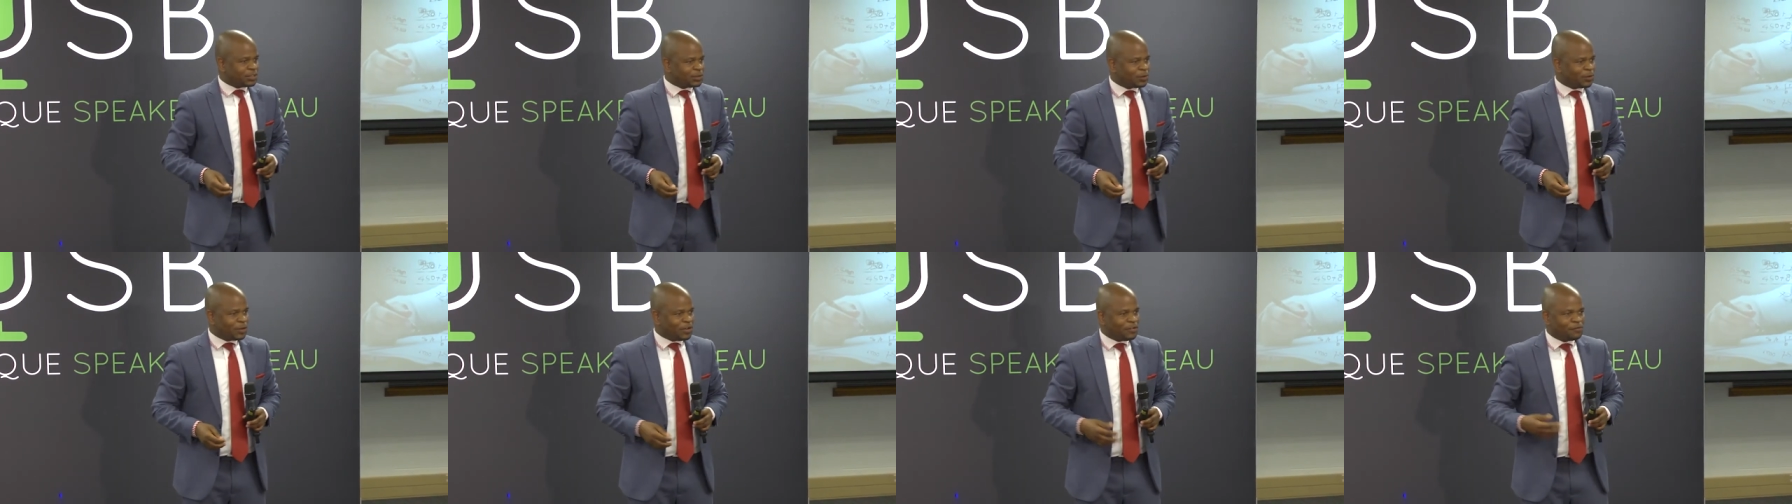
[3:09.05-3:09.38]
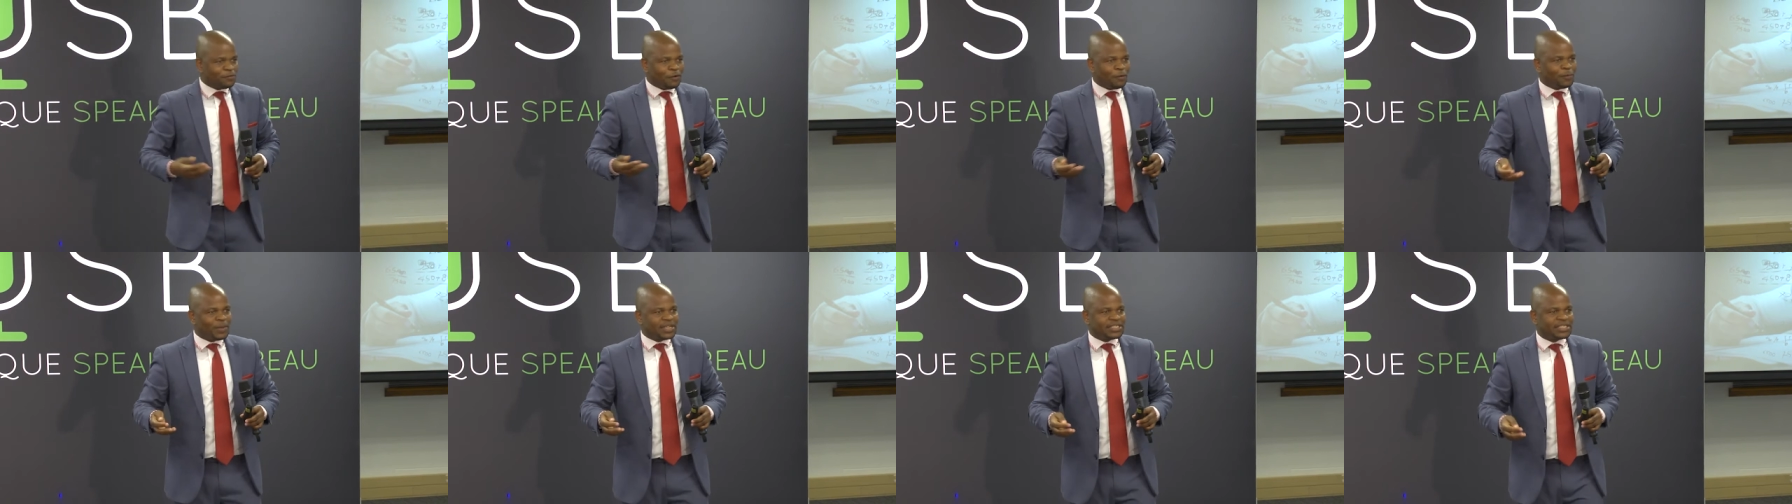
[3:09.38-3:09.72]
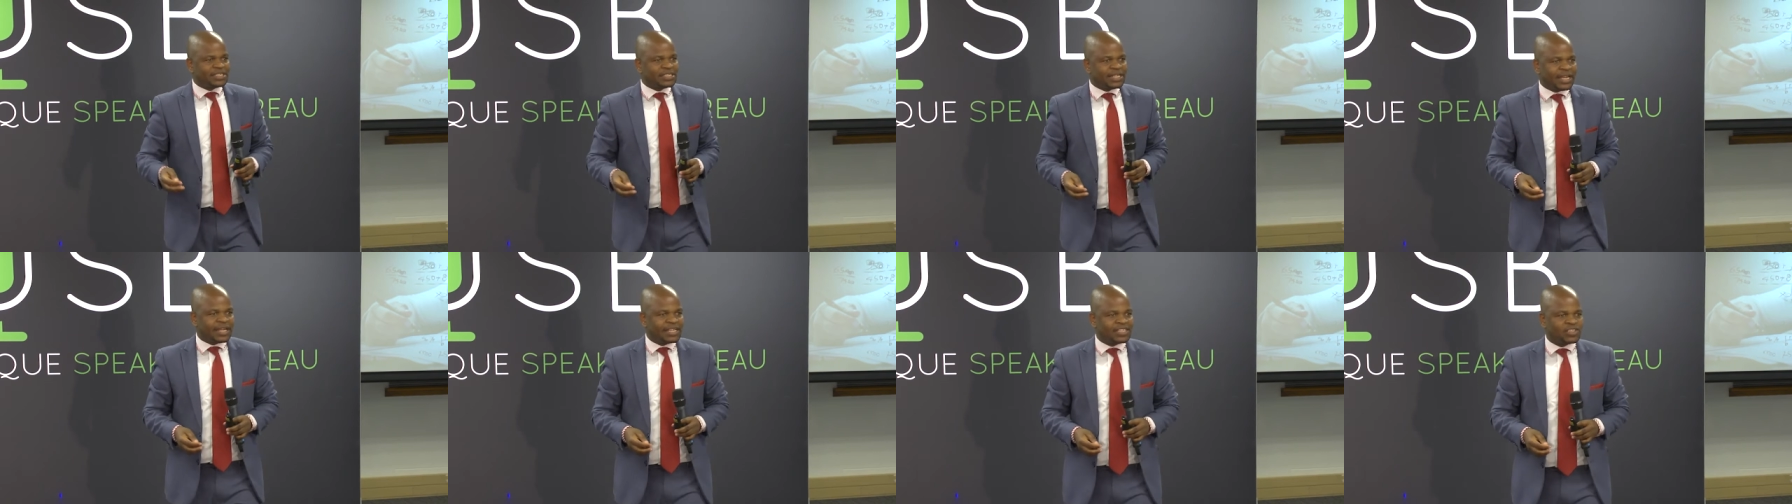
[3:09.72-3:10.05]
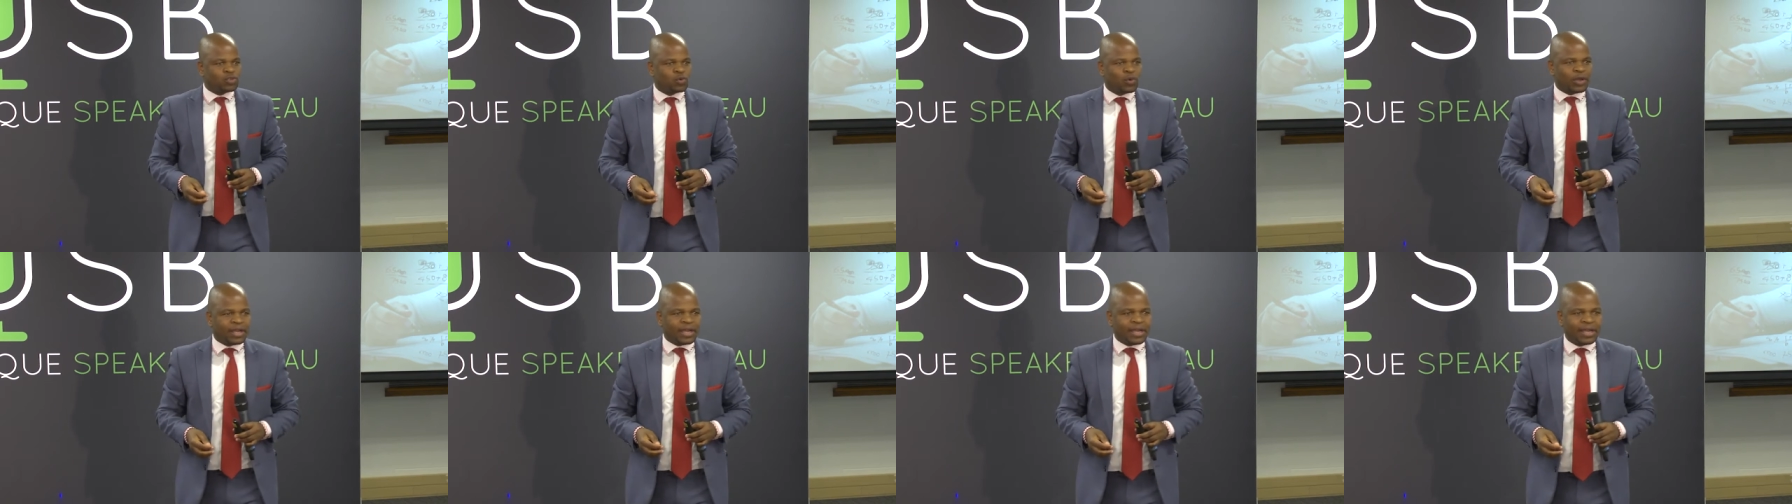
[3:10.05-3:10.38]
you know, information
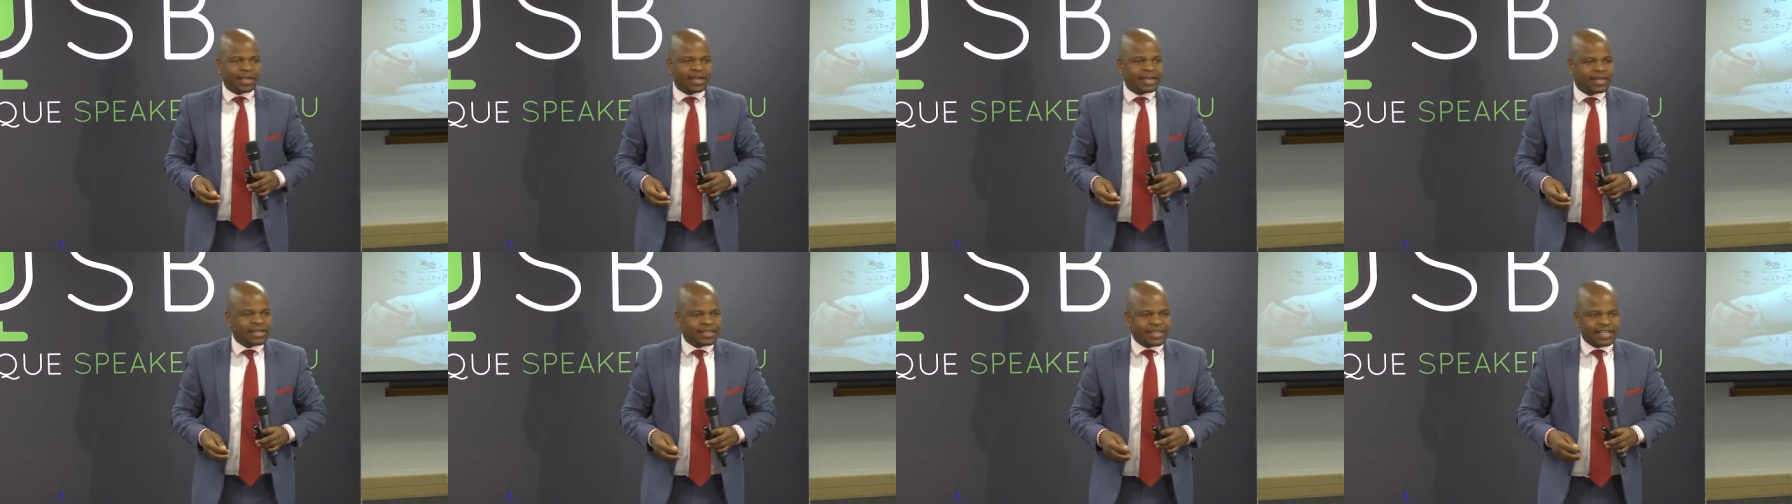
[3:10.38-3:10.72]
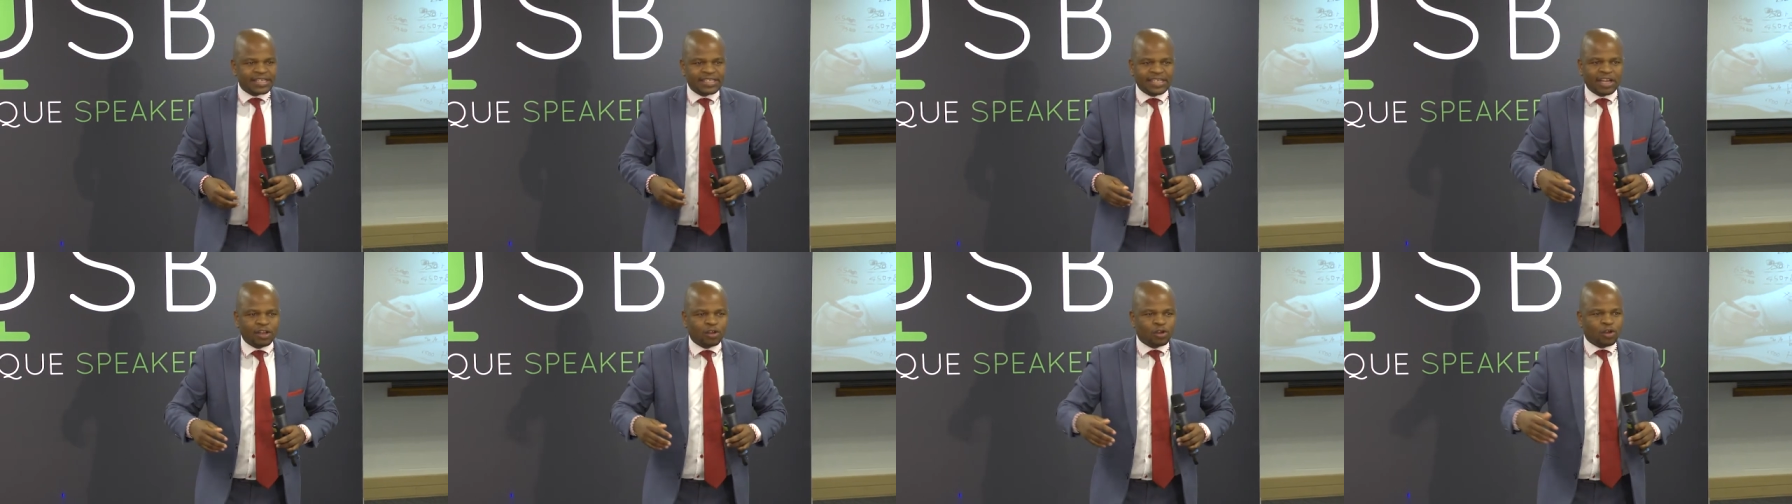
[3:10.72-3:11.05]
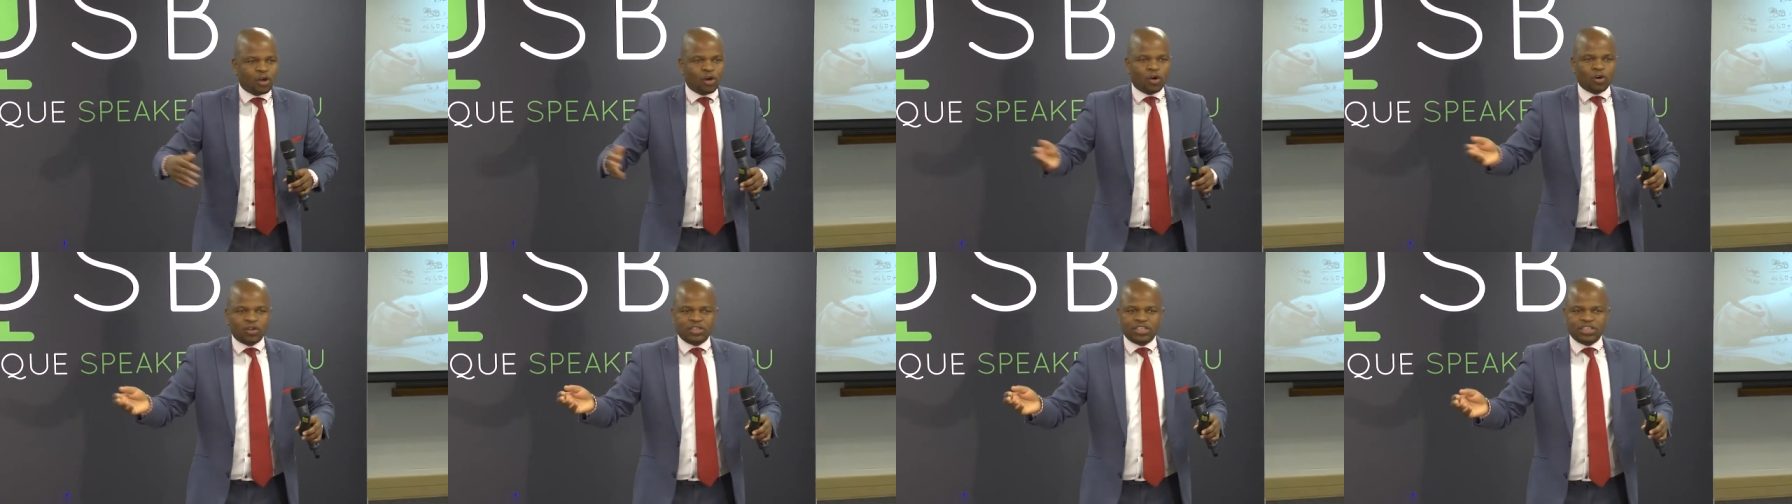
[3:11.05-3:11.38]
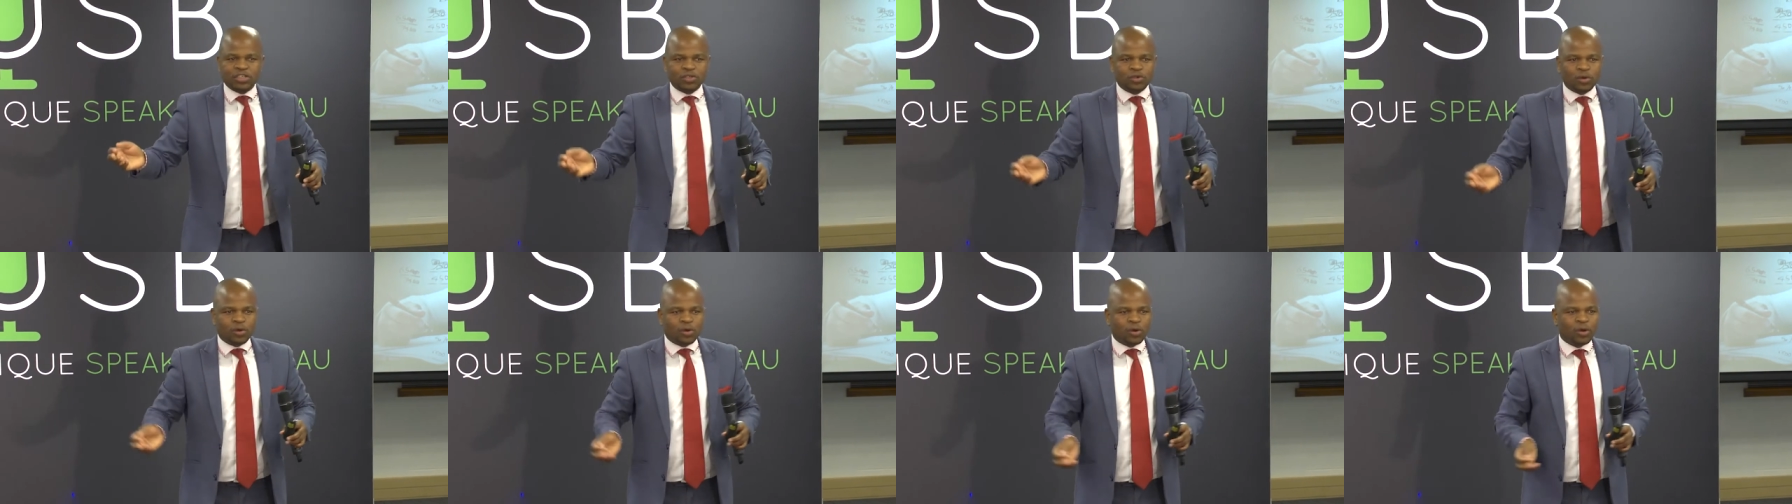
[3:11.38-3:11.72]
age where there's a lot,
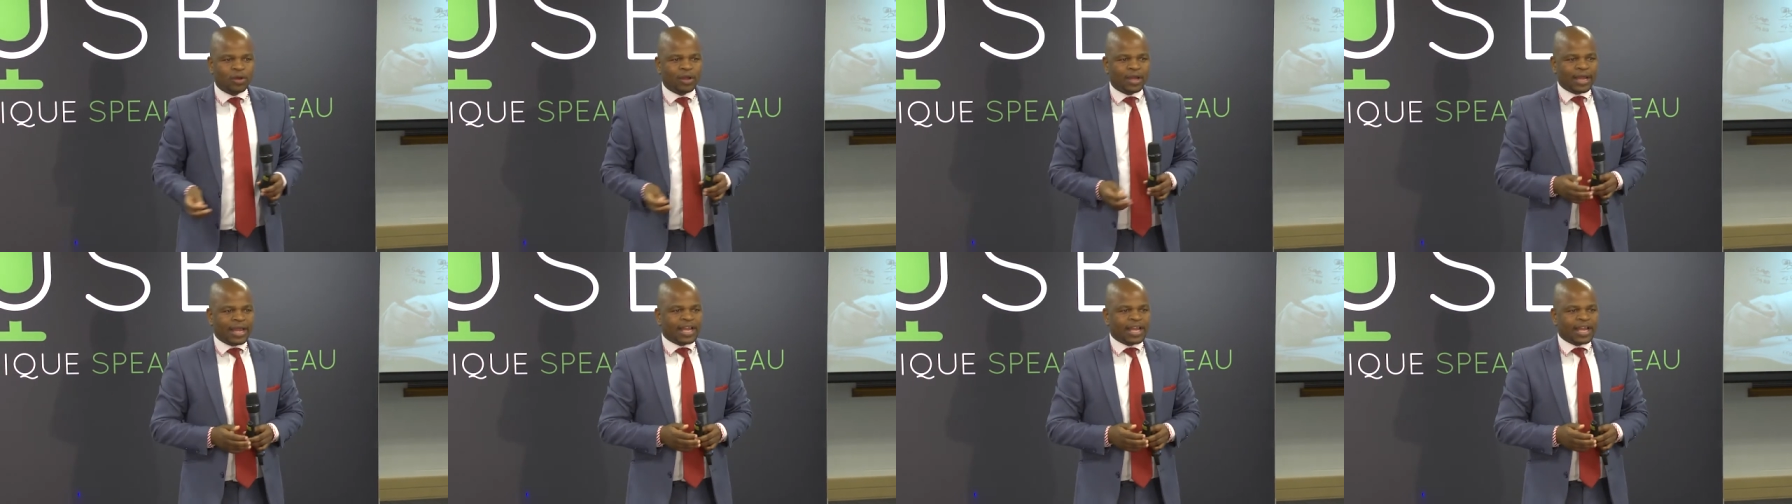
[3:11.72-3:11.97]
you know.